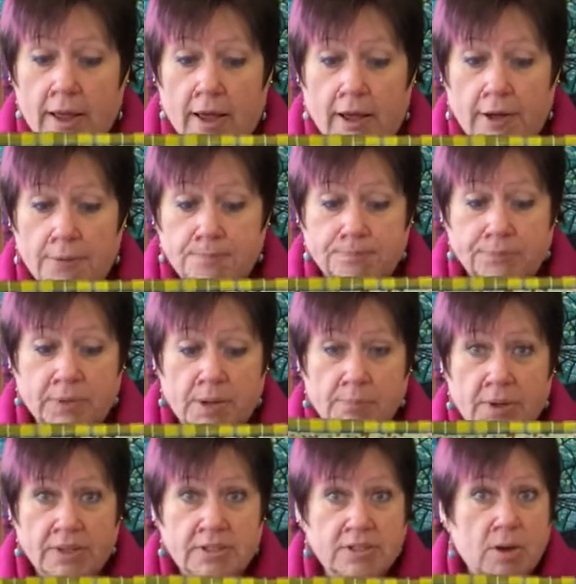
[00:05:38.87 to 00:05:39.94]

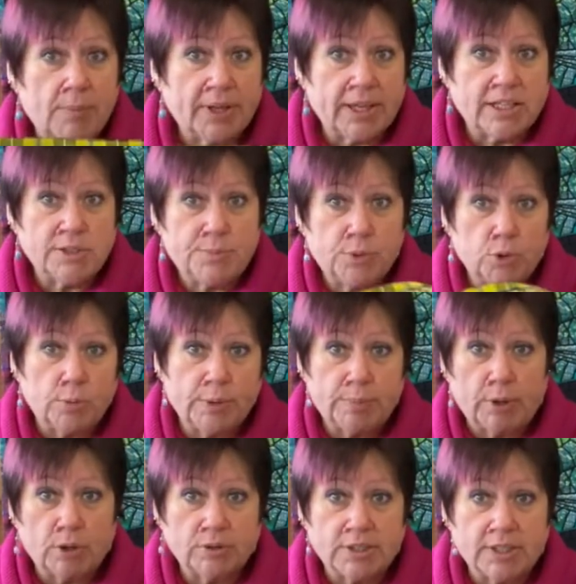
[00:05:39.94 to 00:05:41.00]
By the time I get to put all my
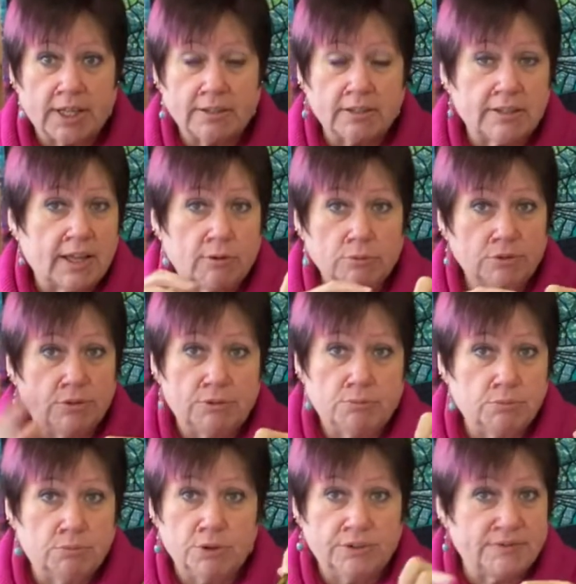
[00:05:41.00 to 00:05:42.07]
blocks together, that would
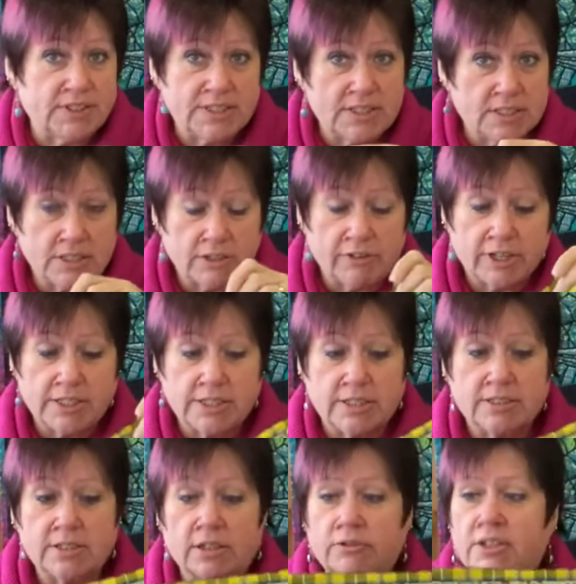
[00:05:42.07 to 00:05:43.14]
have disintegrated.
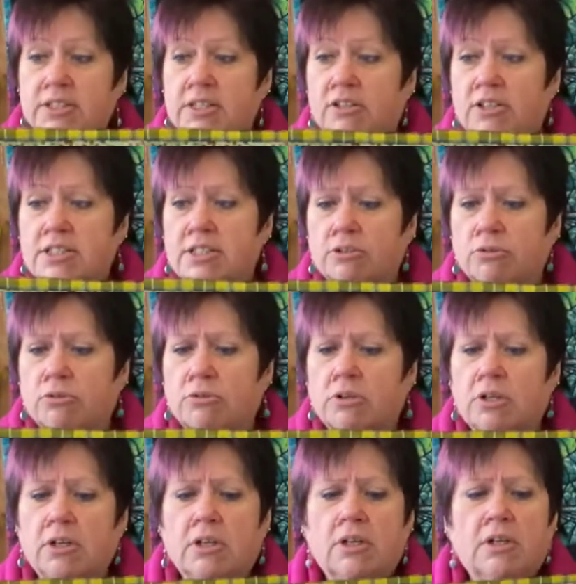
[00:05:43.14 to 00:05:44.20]
So there's a nice little,
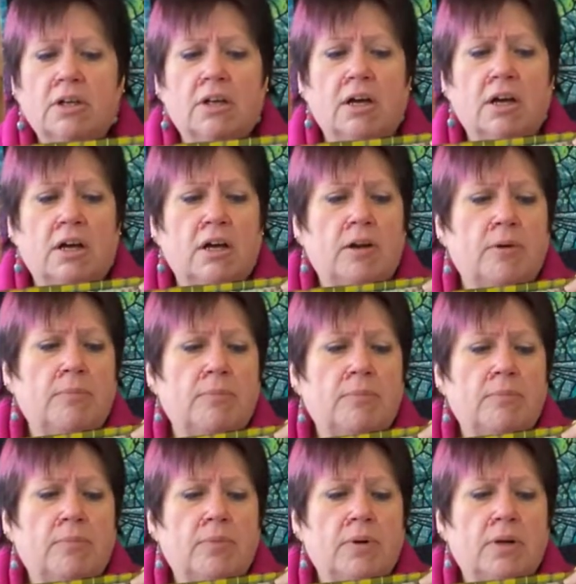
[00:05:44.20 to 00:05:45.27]

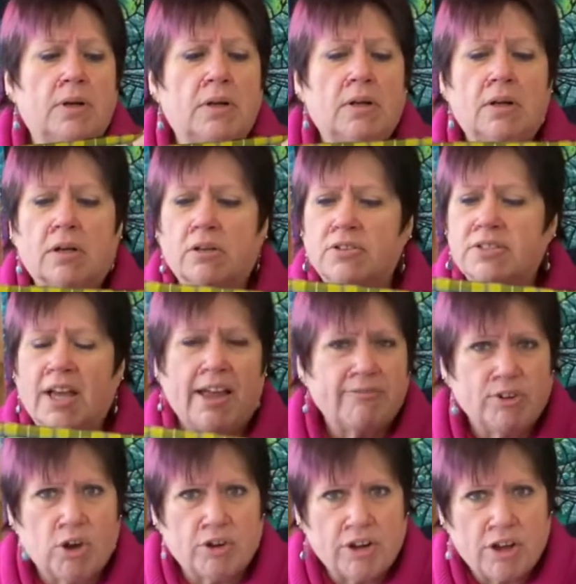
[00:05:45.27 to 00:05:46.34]
because I haven't
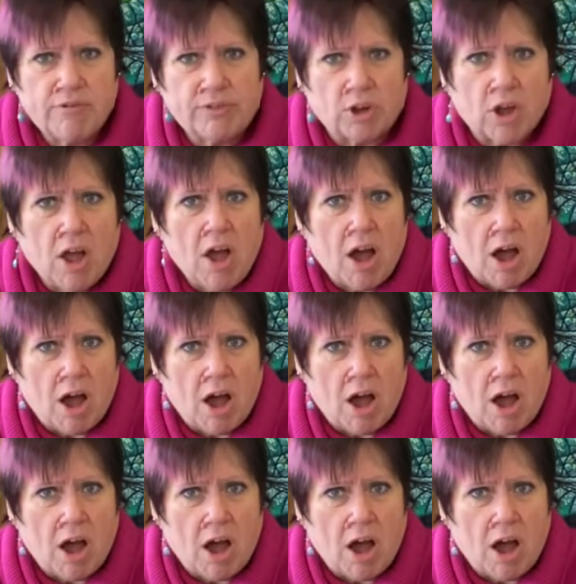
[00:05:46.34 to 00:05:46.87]
got an overlock.